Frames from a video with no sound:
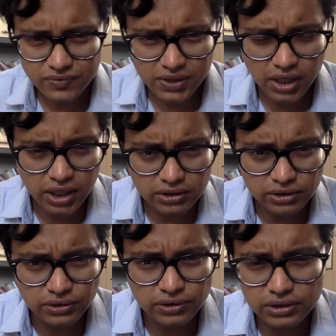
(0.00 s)

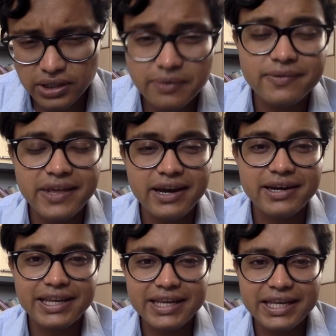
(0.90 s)
if they're
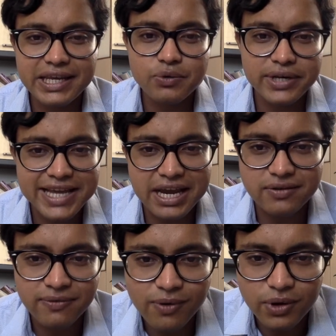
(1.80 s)
equally
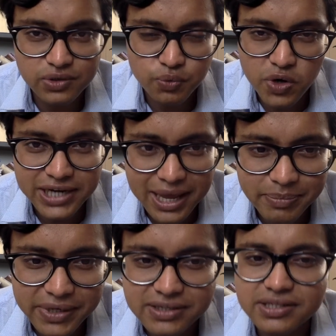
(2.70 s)
at fault, what
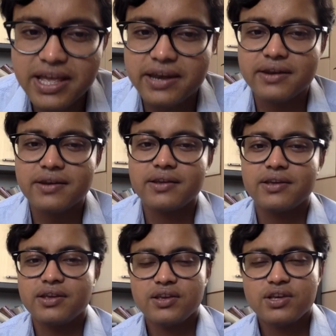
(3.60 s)
happens then?
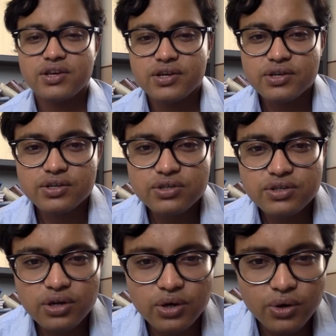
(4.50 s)

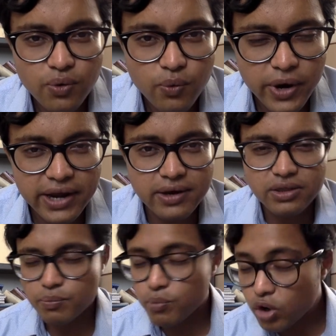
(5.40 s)
So when
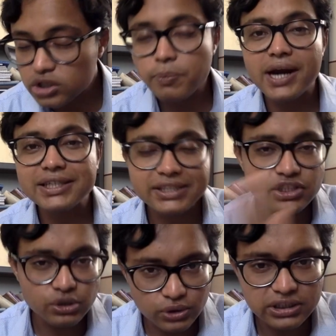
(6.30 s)
the both parties
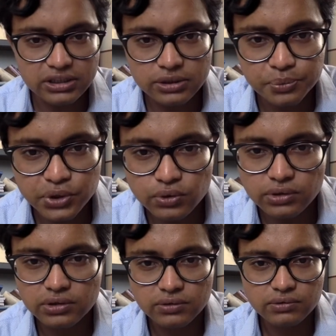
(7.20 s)
to the dispute
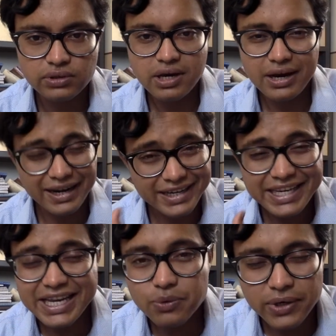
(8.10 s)
are
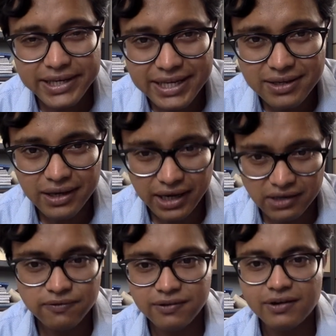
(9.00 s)
equally at
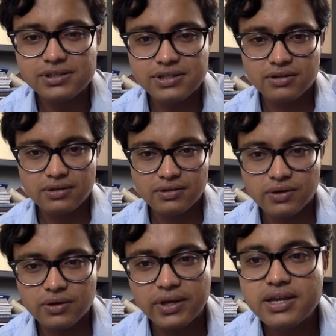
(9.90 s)
fault,
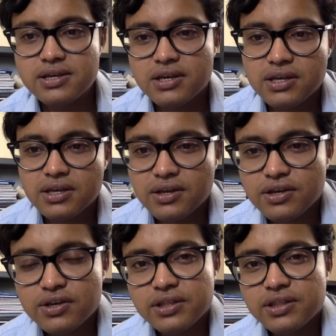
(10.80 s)
okay,
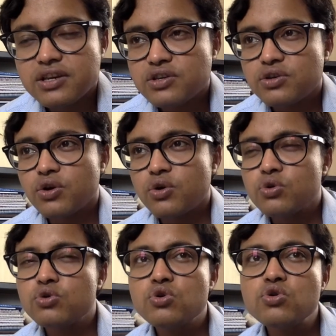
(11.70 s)
then
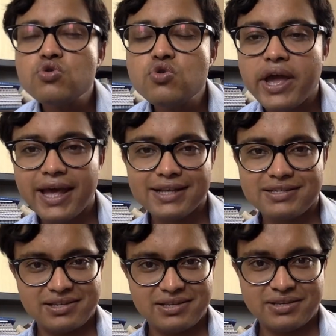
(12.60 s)
who
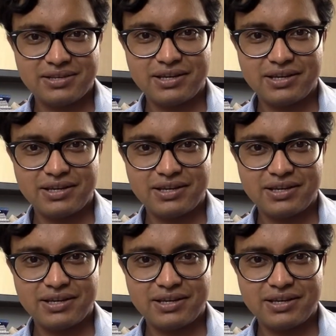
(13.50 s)
has